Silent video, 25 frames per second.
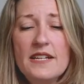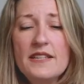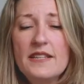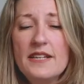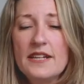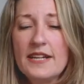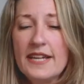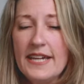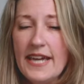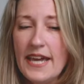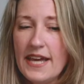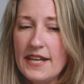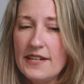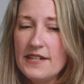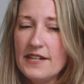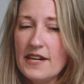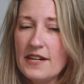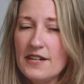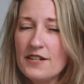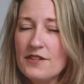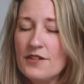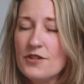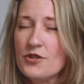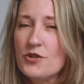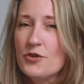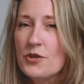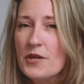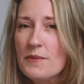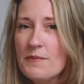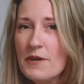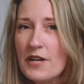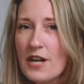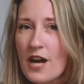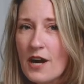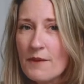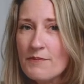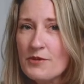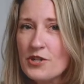Again, the
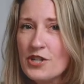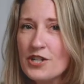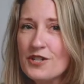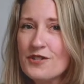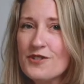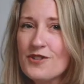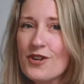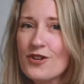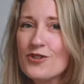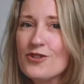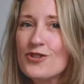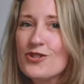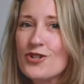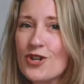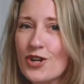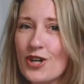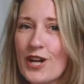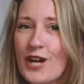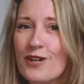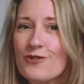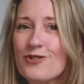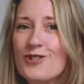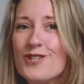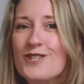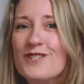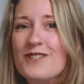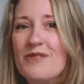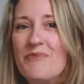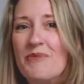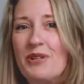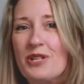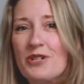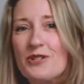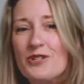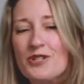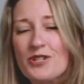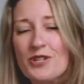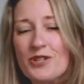treatment options start out
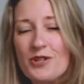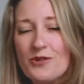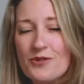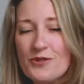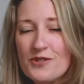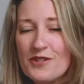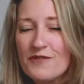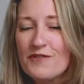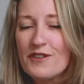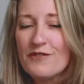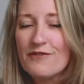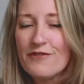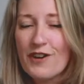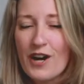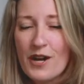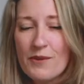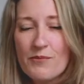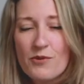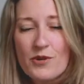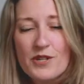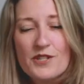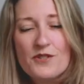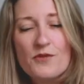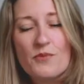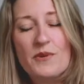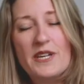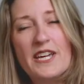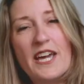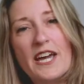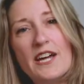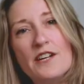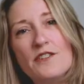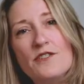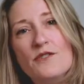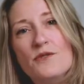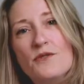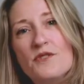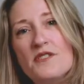similar to those of the fibroids. We
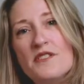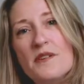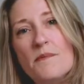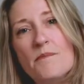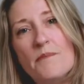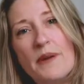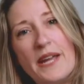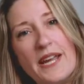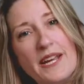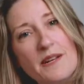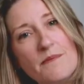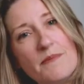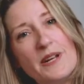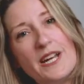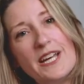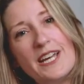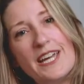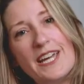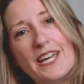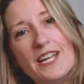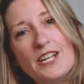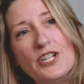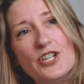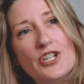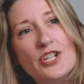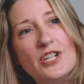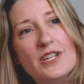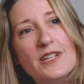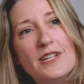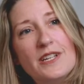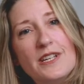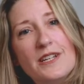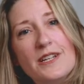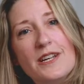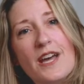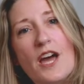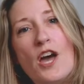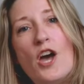can use some pain
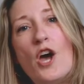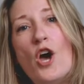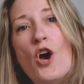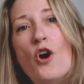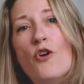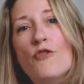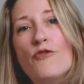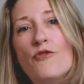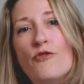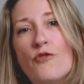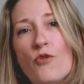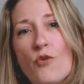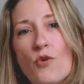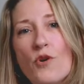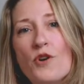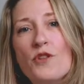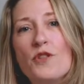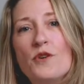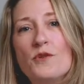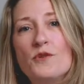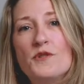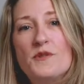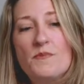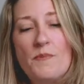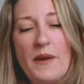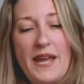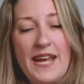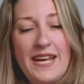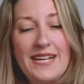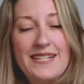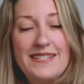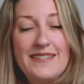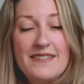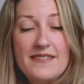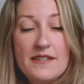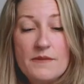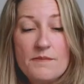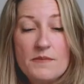medication for those
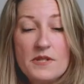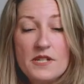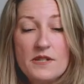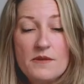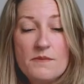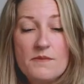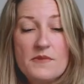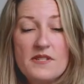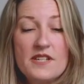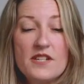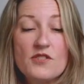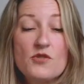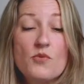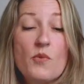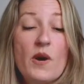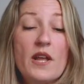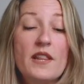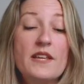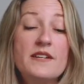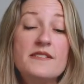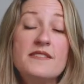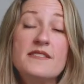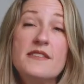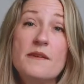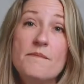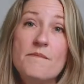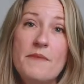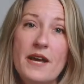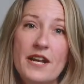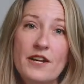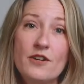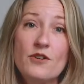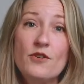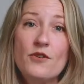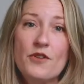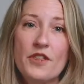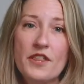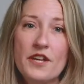pain symptoms as well as the
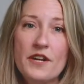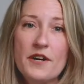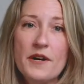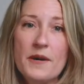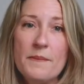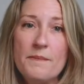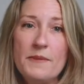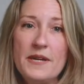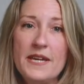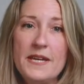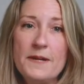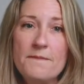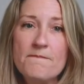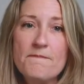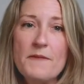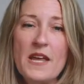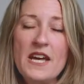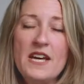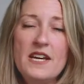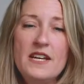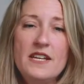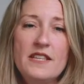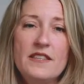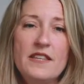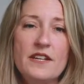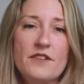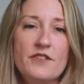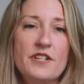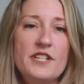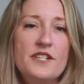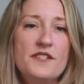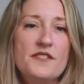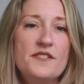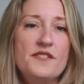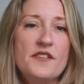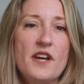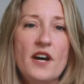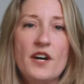medical therapy. There
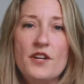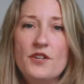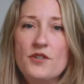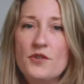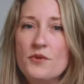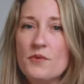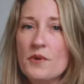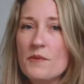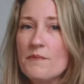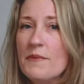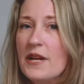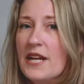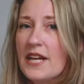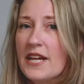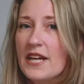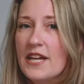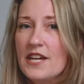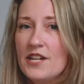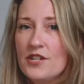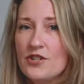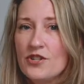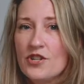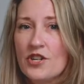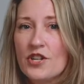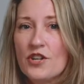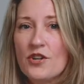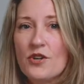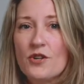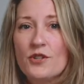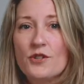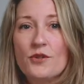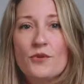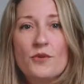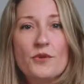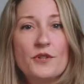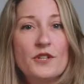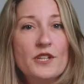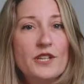is a newer medication called
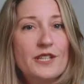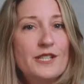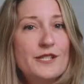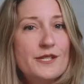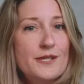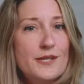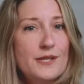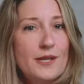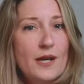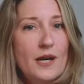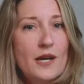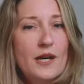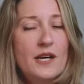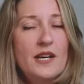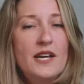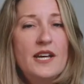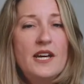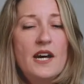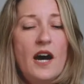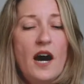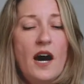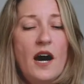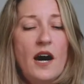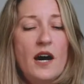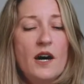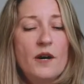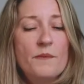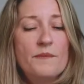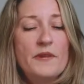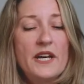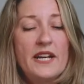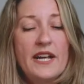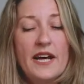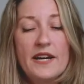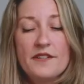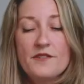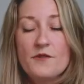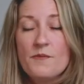Orilissa um,
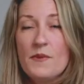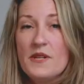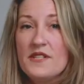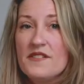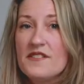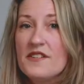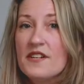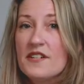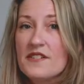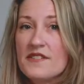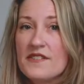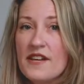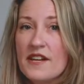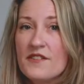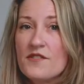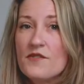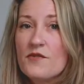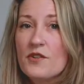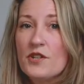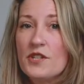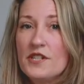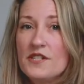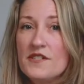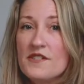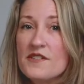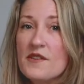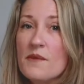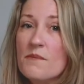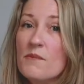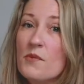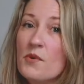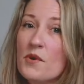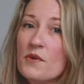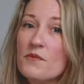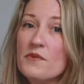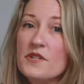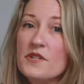that has been successful in some more